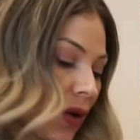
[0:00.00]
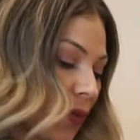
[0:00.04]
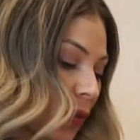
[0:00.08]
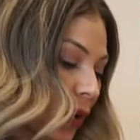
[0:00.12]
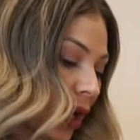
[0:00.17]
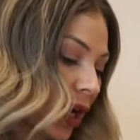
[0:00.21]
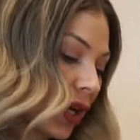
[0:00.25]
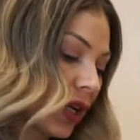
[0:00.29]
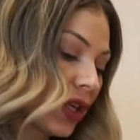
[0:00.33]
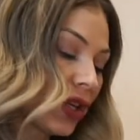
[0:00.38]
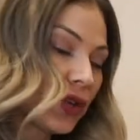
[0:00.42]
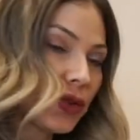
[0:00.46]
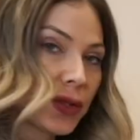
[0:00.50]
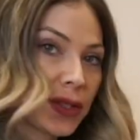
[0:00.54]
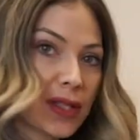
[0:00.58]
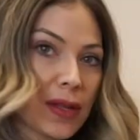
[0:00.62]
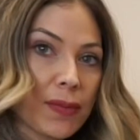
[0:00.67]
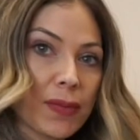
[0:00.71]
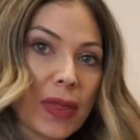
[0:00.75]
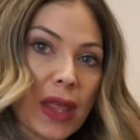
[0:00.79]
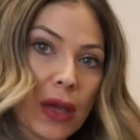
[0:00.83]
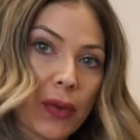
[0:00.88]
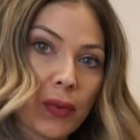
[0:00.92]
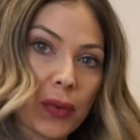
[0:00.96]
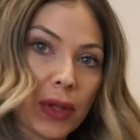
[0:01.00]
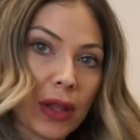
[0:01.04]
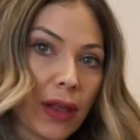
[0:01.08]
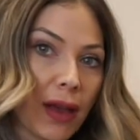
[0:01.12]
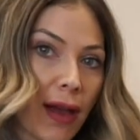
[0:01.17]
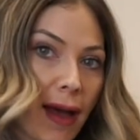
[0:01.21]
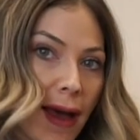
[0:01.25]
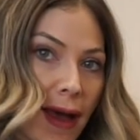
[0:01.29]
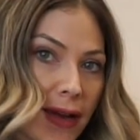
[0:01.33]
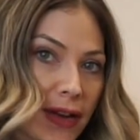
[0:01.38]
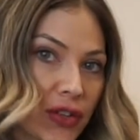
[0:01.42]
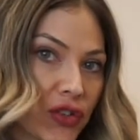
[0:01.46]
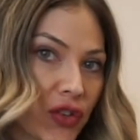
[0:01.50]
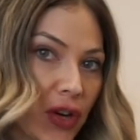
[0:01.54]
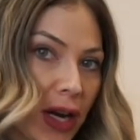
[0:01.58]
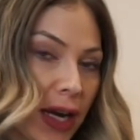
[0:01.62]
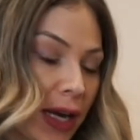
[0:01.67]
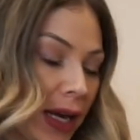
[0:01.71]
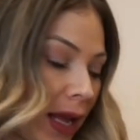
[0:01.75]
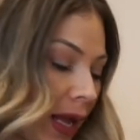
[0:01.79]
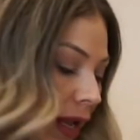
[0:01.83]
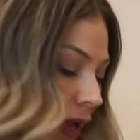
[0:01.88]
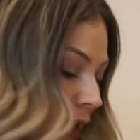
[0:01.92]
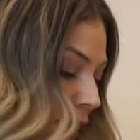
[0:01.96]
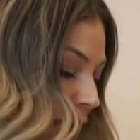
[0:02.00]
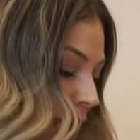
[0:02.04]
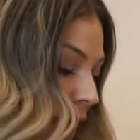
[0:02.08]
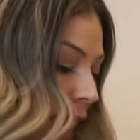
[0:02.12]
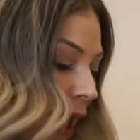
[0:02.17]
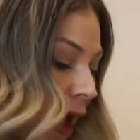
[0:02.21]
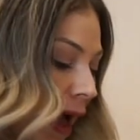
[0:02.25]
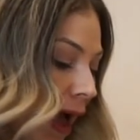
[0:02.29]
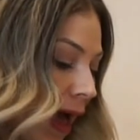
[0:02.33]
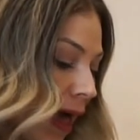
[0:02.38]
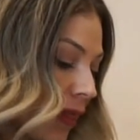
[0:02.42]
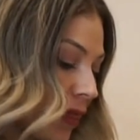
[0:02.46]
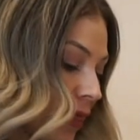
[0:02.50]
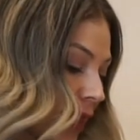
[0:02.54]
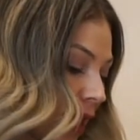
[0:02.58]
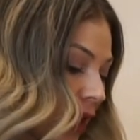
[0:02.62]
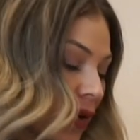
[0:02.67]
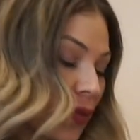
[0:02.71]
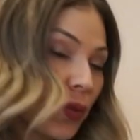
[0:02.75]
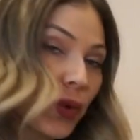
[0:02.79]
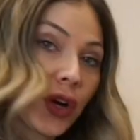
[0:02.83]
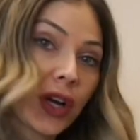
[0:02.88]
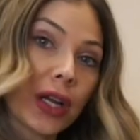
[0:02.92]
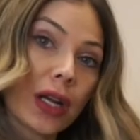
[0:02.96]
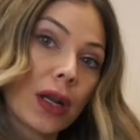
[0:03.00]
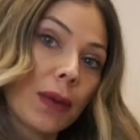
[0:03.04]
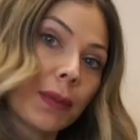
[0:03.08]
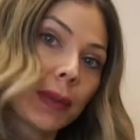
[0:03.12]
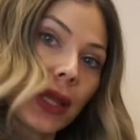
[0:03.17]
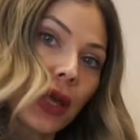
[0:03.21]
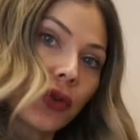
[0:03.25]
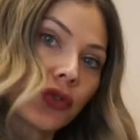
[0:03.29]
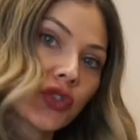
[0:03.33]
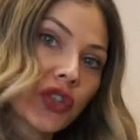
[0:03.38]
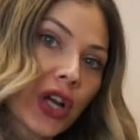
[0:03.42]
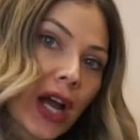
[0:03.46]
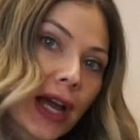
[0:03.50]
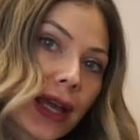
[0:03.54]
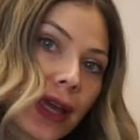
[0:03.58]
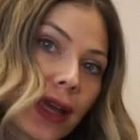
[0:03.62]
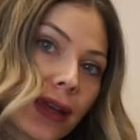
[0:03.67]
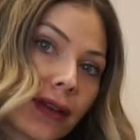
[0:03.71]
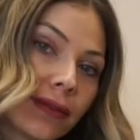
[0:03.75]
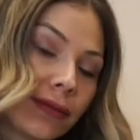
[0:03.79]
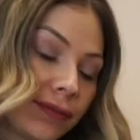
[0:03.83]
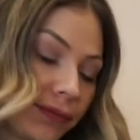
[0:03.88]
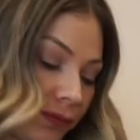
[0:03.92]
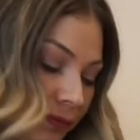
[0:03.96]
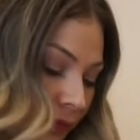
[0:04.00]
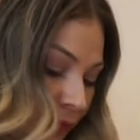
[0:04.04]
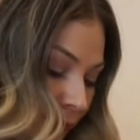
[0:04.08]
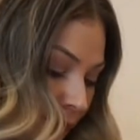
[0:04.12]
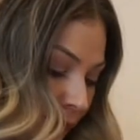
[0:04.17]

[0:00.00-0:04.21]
and we're gonna use something really hydrating. and then we're gonna blow dry it.